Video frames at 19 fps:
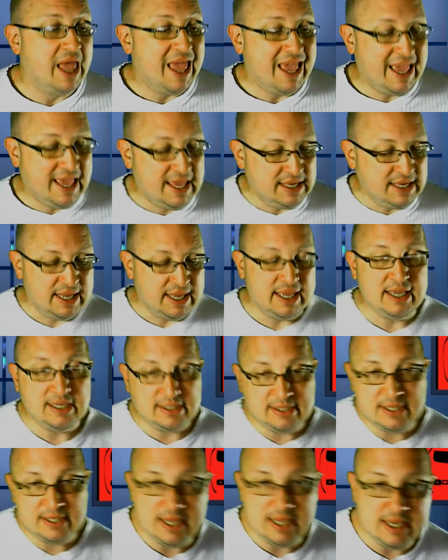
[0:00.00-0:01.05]

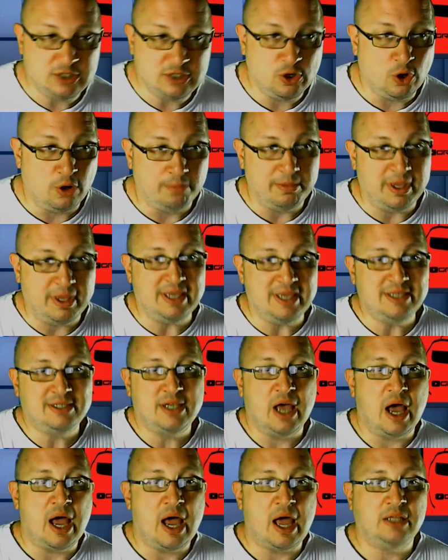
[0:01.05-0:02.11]
He told me he's
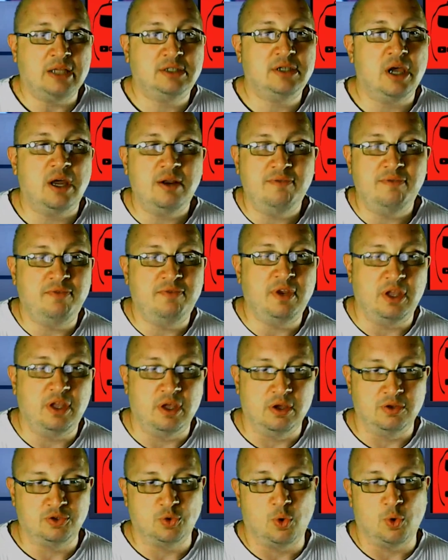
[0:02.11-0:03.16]
got a ton of
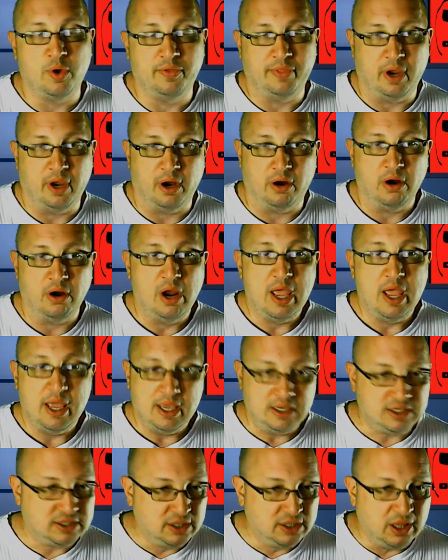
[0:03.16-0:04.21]
videos on there. He's
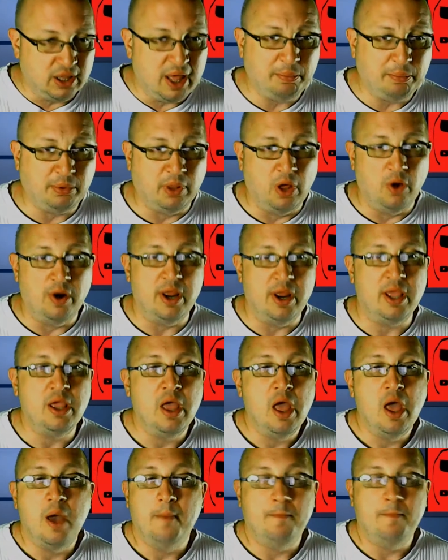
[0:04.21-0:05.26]
still uploading,
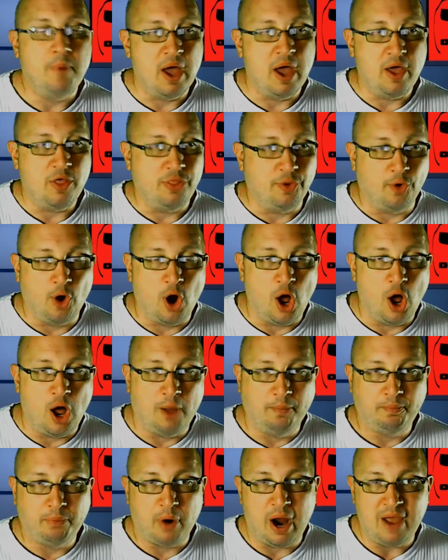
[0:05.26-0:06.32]
but they're all
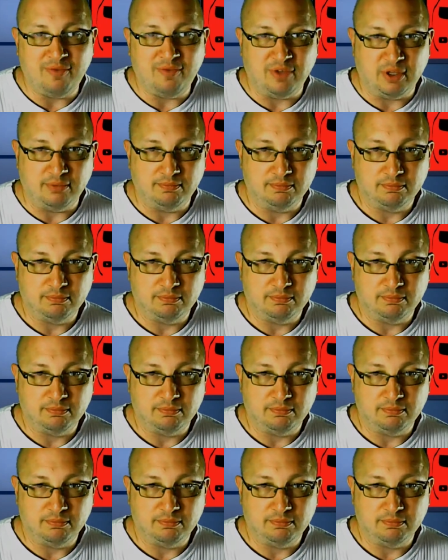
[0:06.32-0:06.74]
private.